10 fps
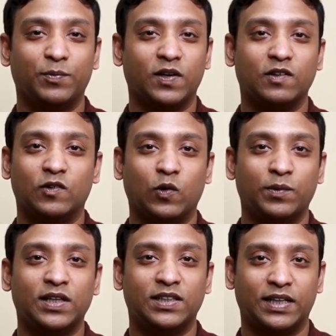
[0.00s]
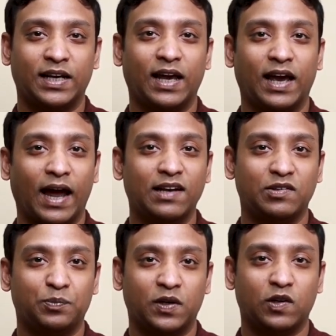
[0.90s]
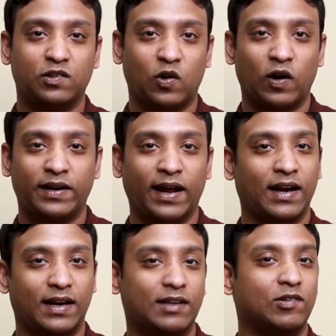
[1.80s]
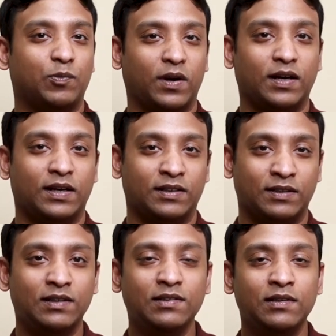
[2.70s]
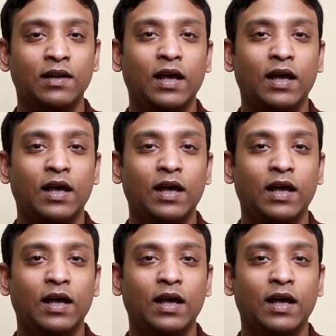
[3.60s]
because nobody is shaking hands because contact can spread disease,